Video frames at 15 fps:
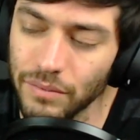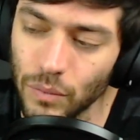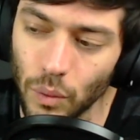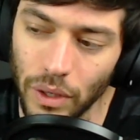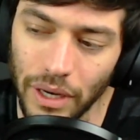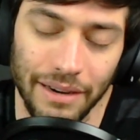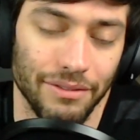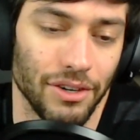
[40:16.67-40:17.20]

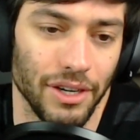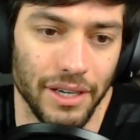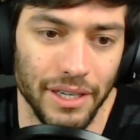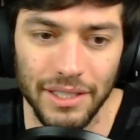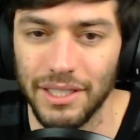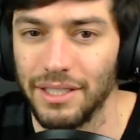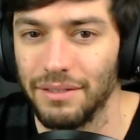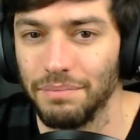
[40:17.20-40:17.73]
Whatever it
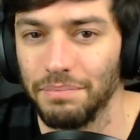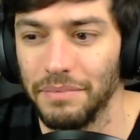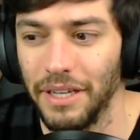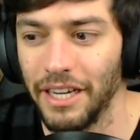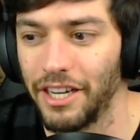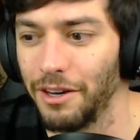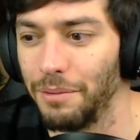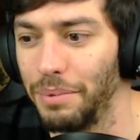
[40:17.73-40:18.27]
is,
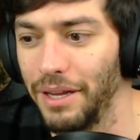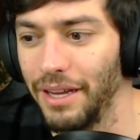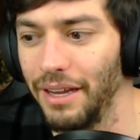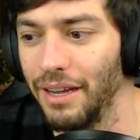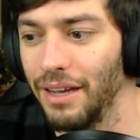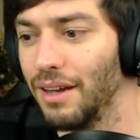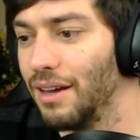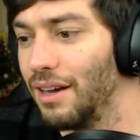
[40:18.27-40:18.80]
it could
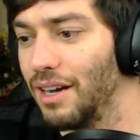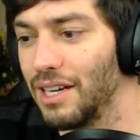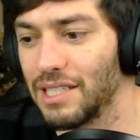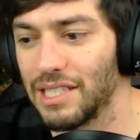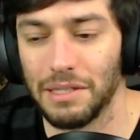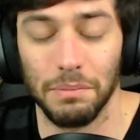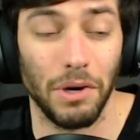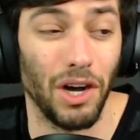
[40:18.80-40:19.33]
be a
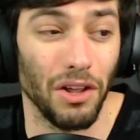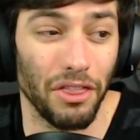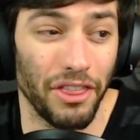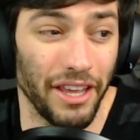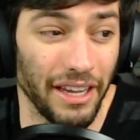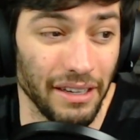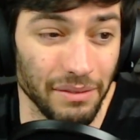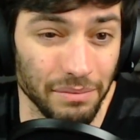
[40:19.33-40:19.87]
small
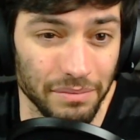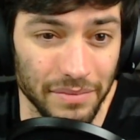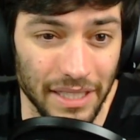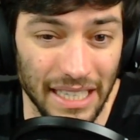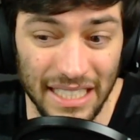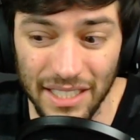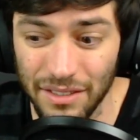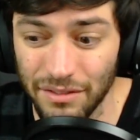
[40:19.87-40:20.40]
thing
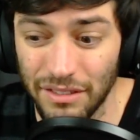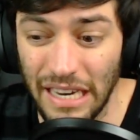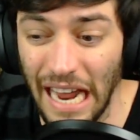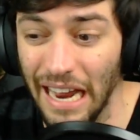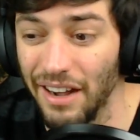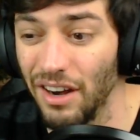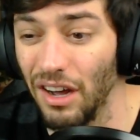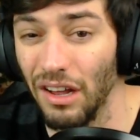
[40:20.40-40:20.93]
that's
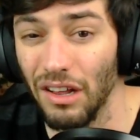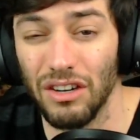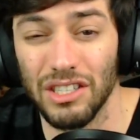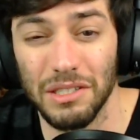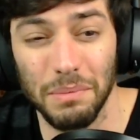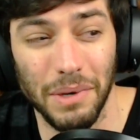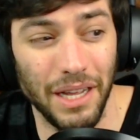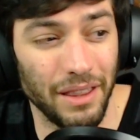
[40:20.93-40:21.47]

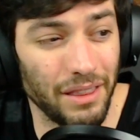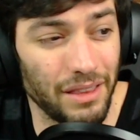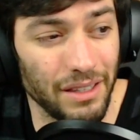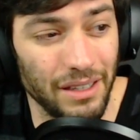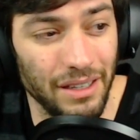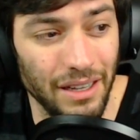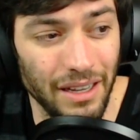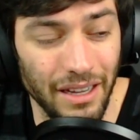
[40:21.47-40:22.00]
$10 a month.
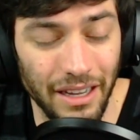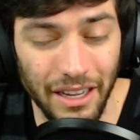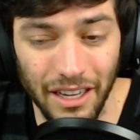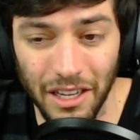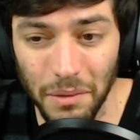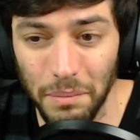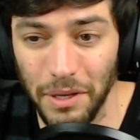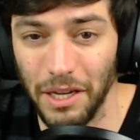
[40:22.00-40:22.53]

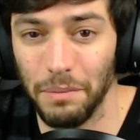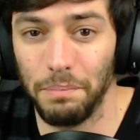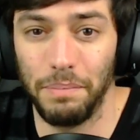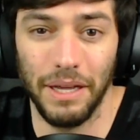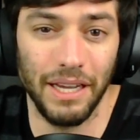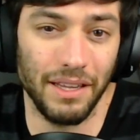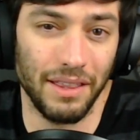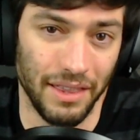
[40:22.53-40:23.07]
It could be a
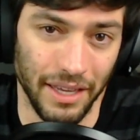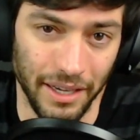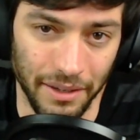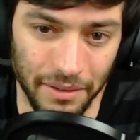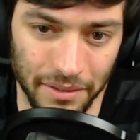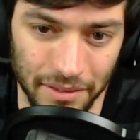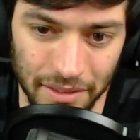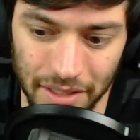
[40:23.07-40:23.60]
big thing.
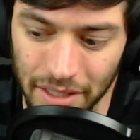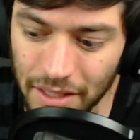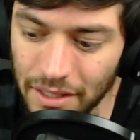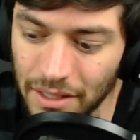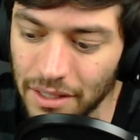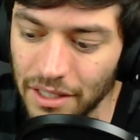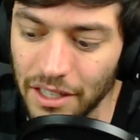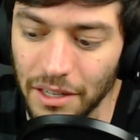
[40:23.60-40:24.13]

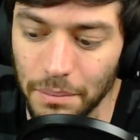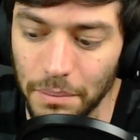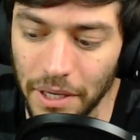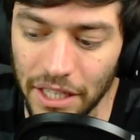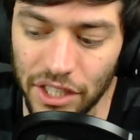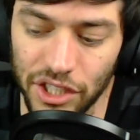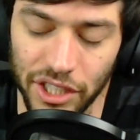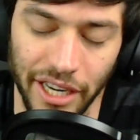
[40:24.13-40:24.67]

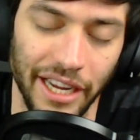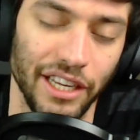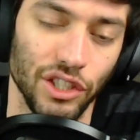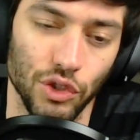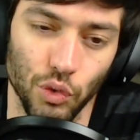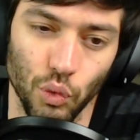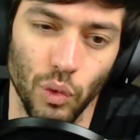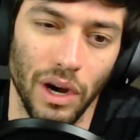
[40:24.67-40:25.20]
But
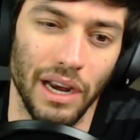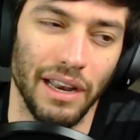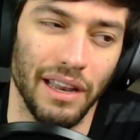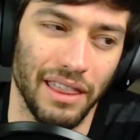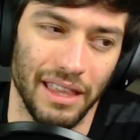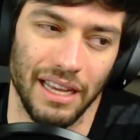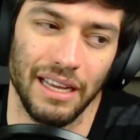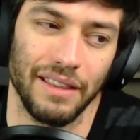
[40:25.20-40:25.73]
change one
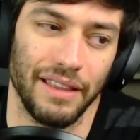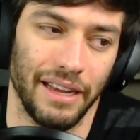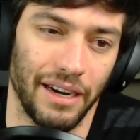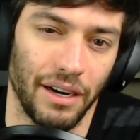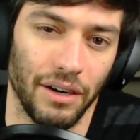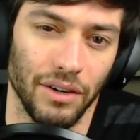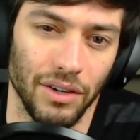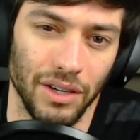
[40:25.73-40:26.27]
thing in
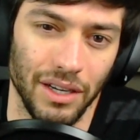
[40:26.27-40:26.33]
there